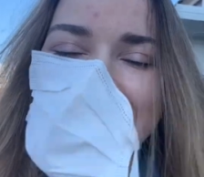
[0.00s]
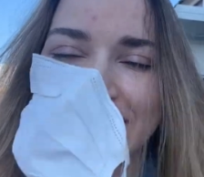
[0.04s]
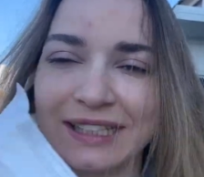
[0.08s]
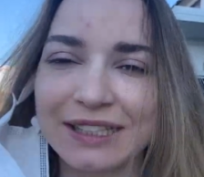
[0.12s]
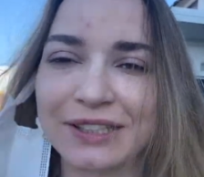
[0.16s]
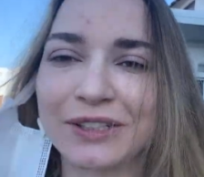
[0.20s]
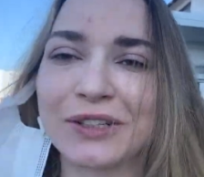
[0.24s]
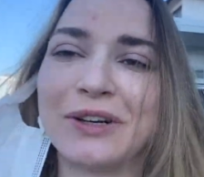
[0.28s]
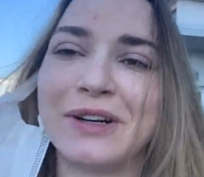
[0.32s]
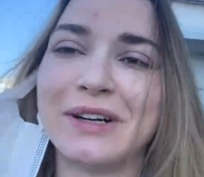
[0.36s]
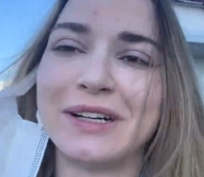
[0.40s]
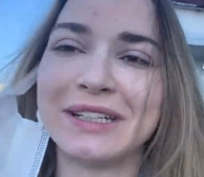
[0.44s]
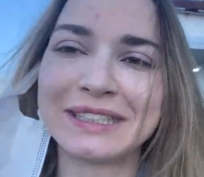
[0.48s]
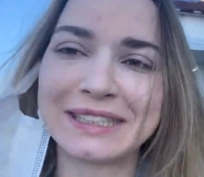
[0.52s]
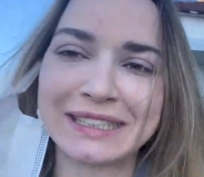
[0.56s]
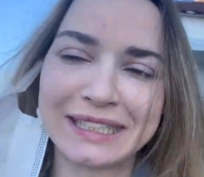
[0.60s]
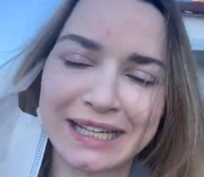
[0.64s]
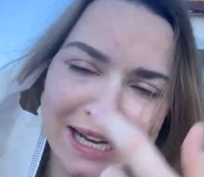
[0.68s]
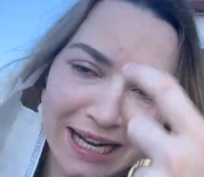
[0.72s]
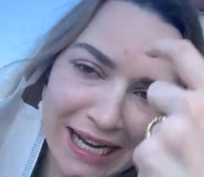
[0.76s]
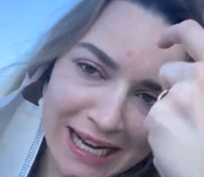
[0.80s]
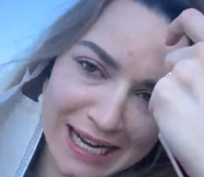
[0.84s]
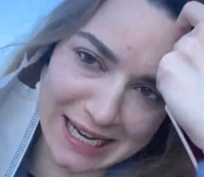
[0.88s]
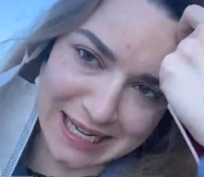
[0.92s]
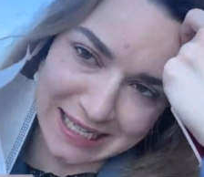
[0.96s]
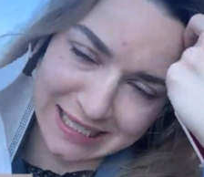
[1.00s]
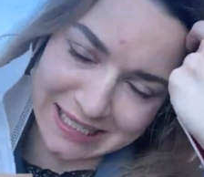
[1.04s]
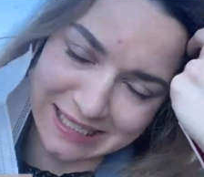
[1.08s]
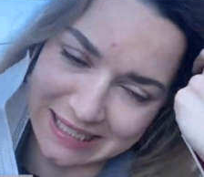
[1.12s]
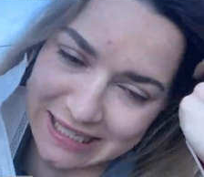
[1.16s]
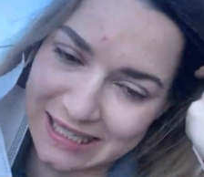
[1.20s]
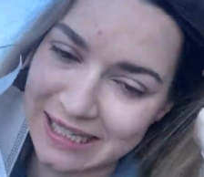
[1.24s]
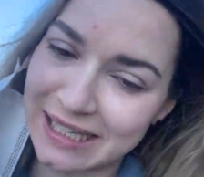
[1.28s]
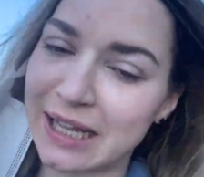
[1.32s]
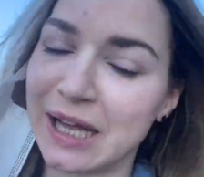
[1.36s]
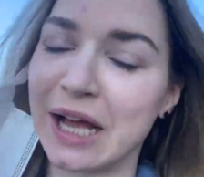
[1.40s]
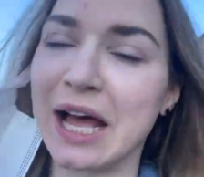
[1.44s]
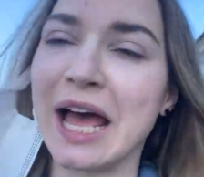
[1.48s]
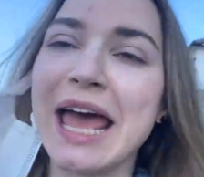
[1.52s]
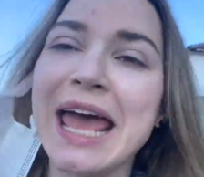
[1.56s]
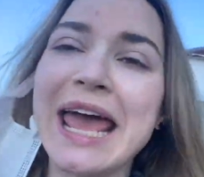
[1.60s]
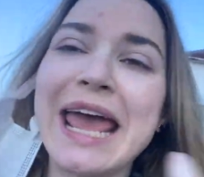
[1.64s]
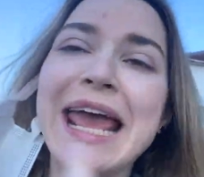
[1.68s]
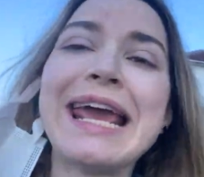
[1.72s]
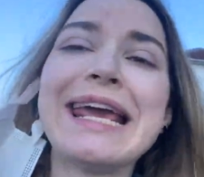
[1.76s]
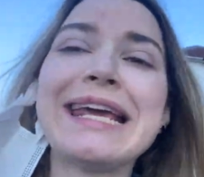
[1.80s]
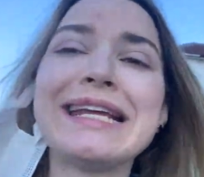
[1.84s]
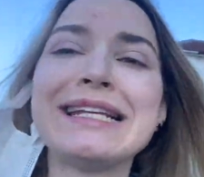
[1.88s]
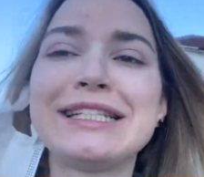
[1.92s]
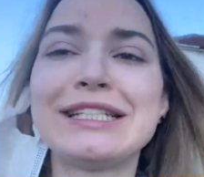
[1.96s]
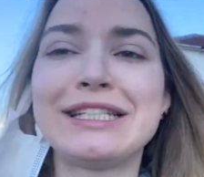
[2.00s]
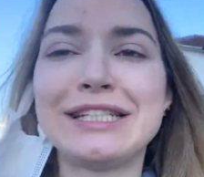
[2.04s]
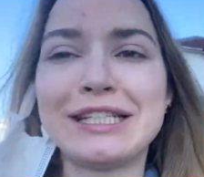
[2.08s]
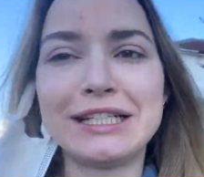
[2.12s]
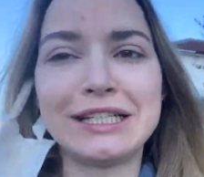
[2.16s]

it cost us uh, 80